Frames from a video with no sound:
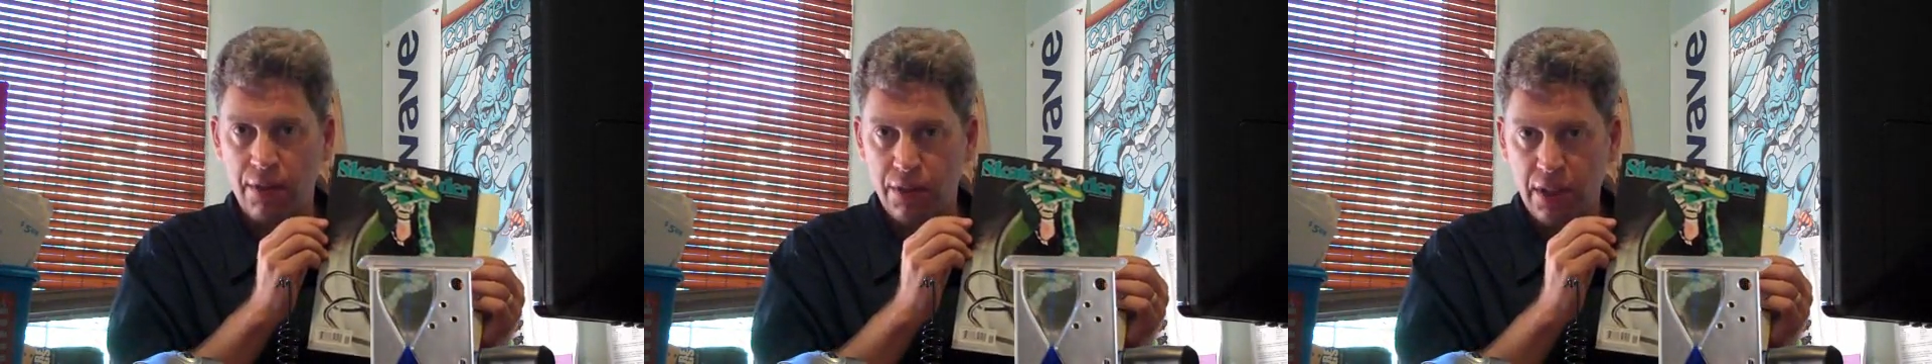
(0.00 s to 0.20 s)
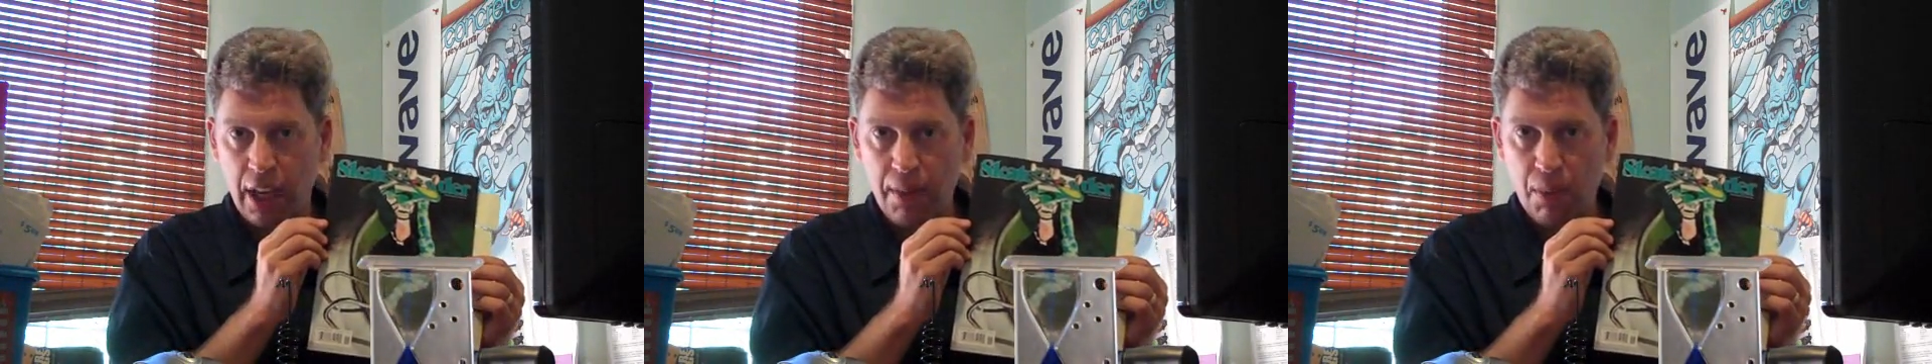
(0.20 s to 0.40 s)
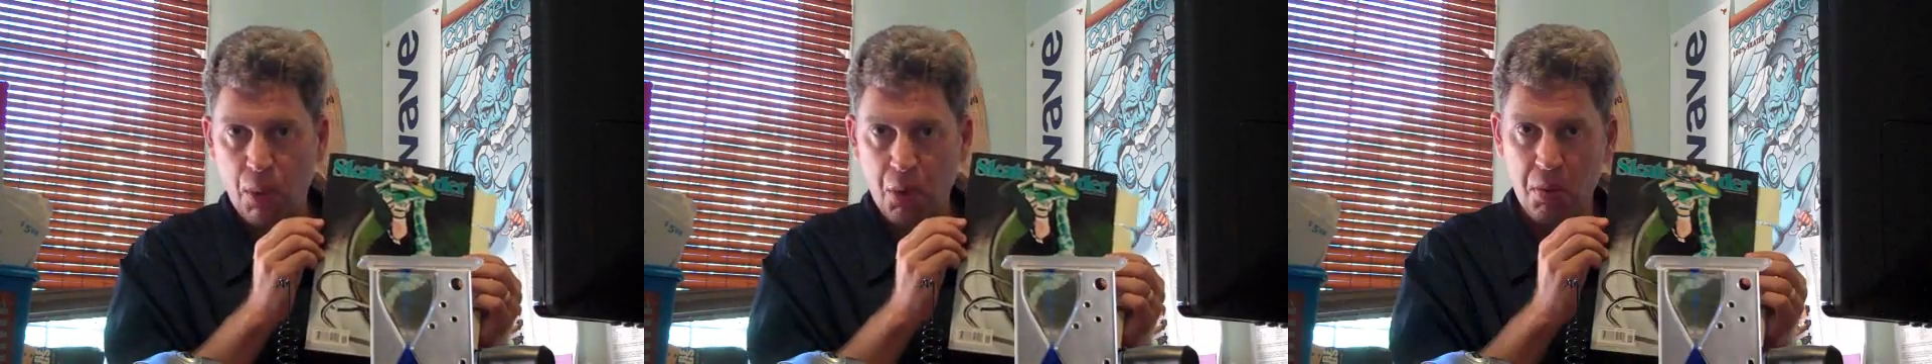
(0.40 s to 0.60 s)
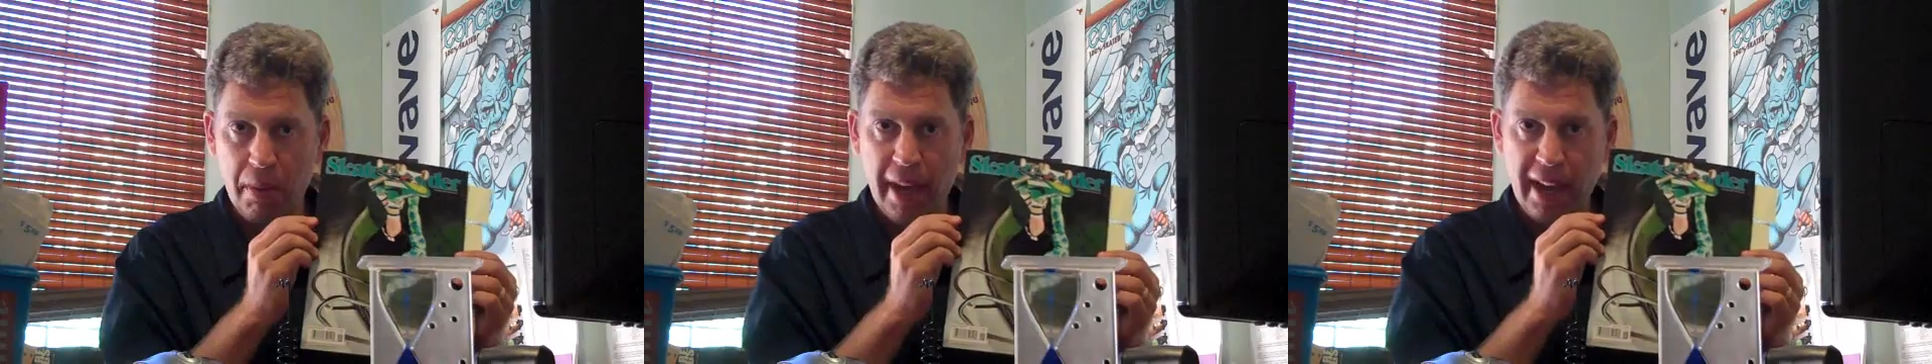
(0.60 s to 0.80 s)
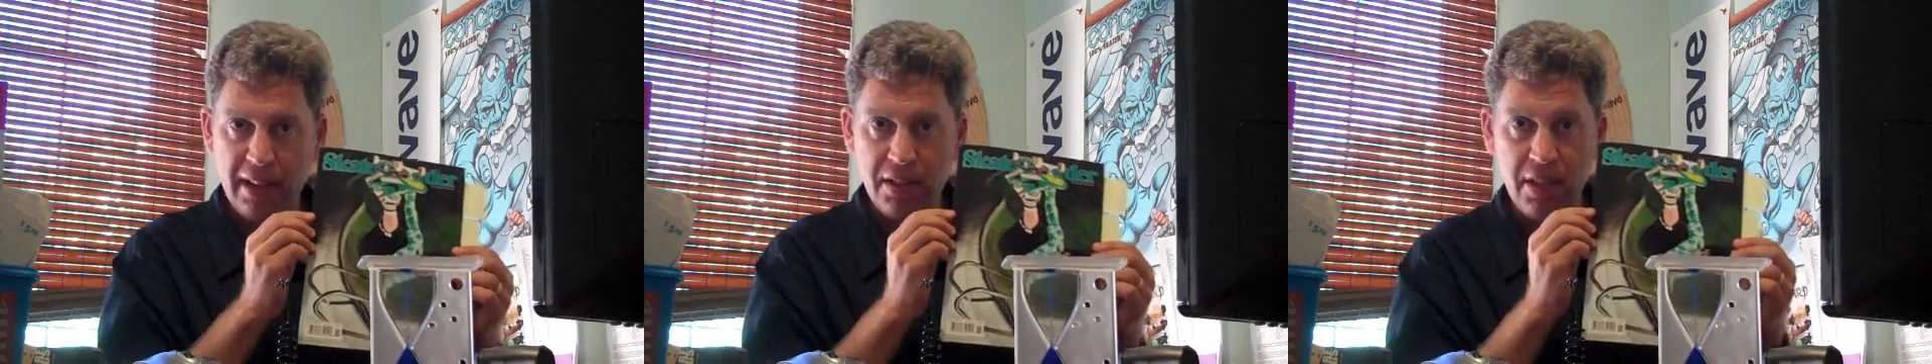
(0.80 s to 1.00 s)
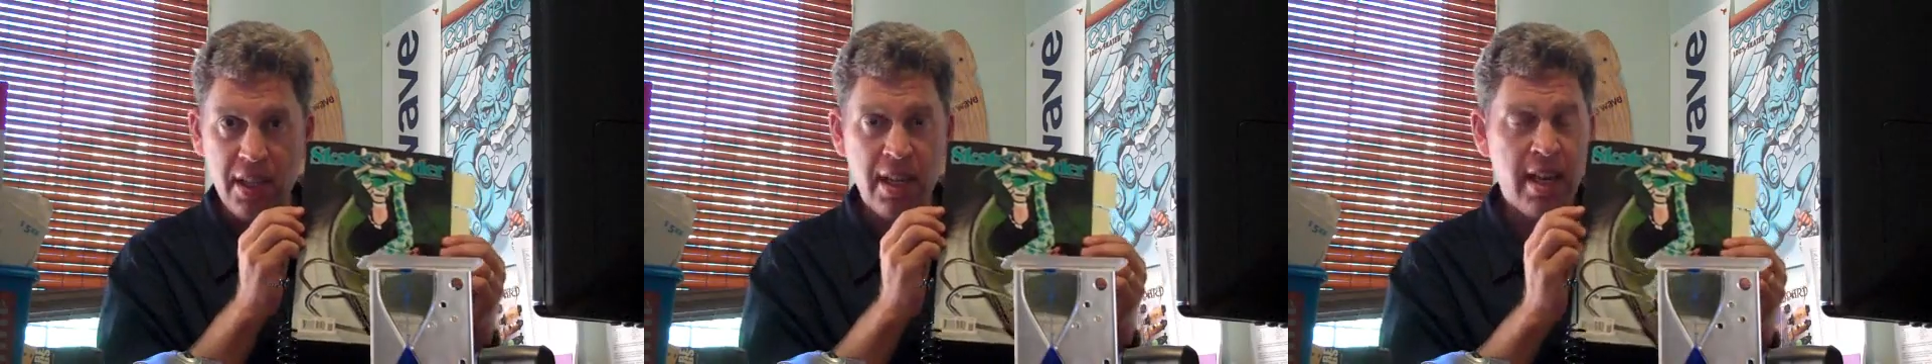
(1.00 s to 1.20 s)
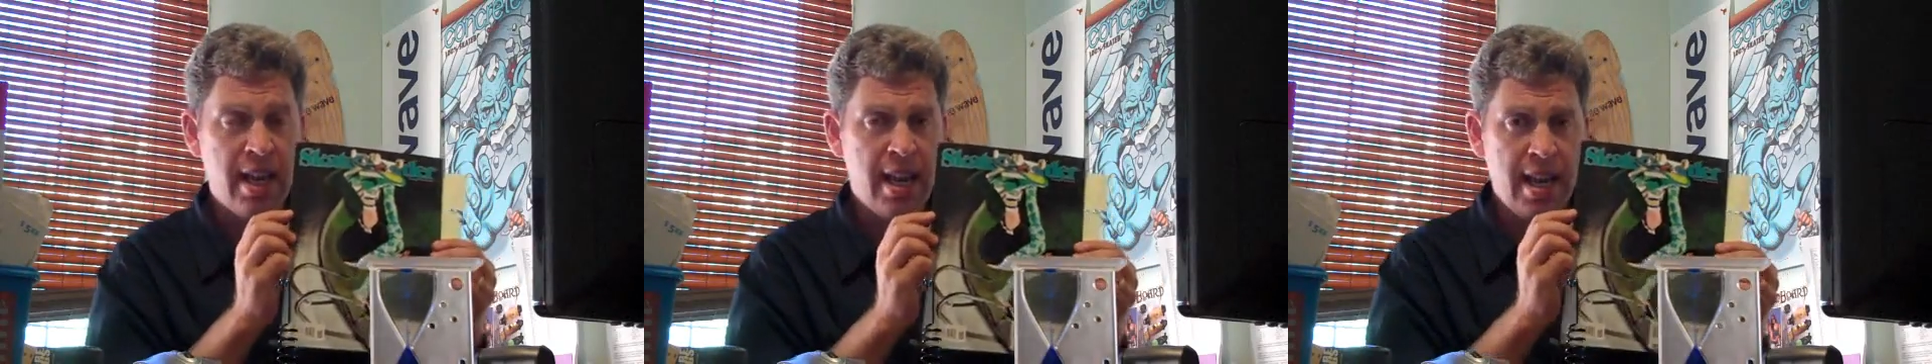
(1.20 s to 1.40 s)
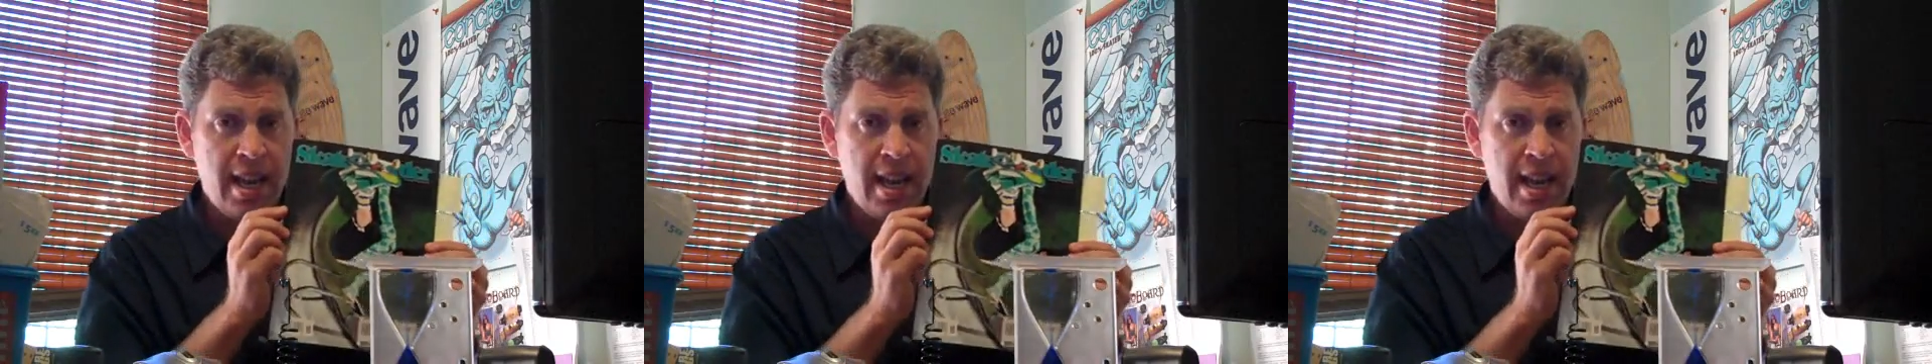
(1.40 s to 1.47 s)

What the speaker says: of SkateBoarder magazine.